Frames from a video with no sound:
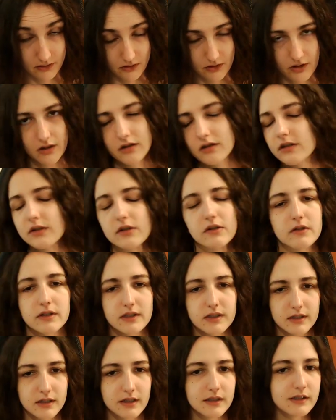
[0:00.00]
either. So
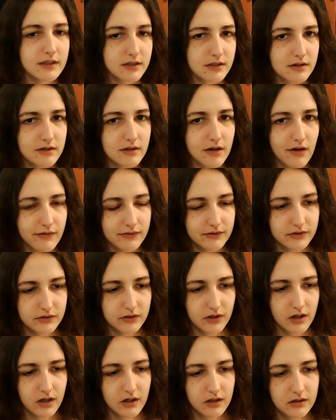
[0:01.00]
it is
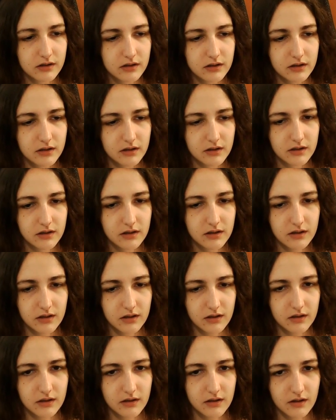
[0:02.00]
softer.
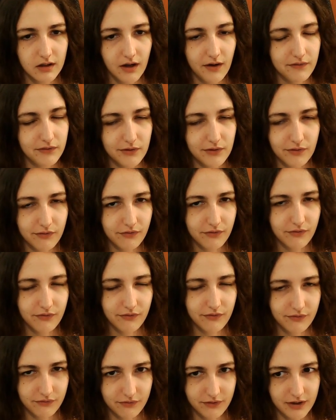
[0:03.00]
If you
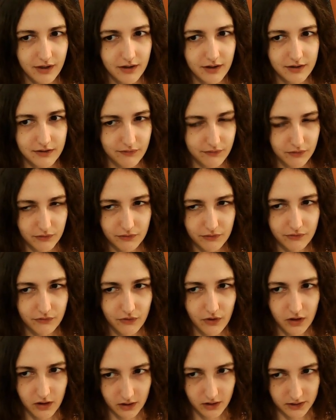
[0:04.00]
if you
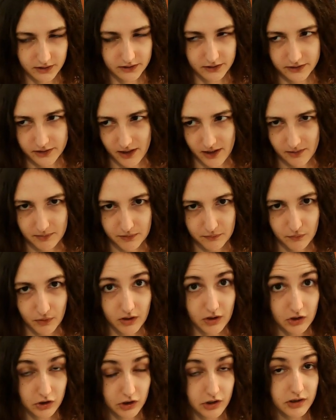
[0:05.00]
fall on a tatami, it
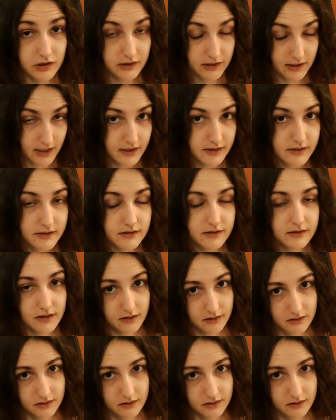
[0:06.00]
will hurt less